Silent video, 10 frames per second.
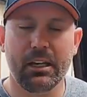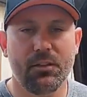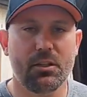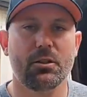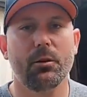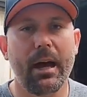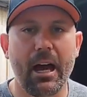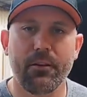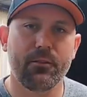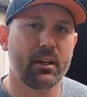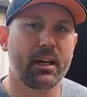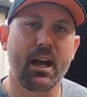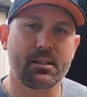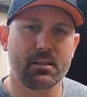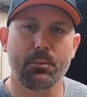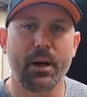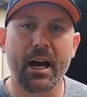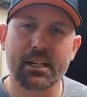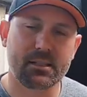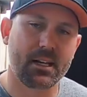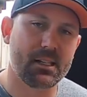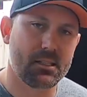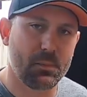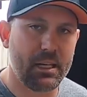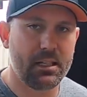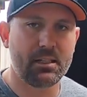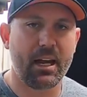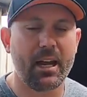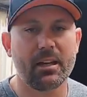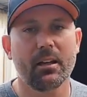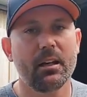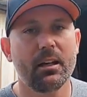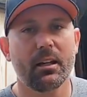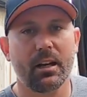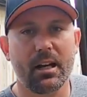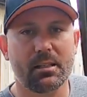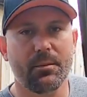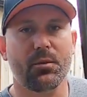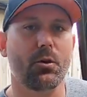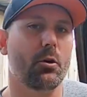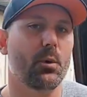If you do have custom parts, custom intake, custom throttle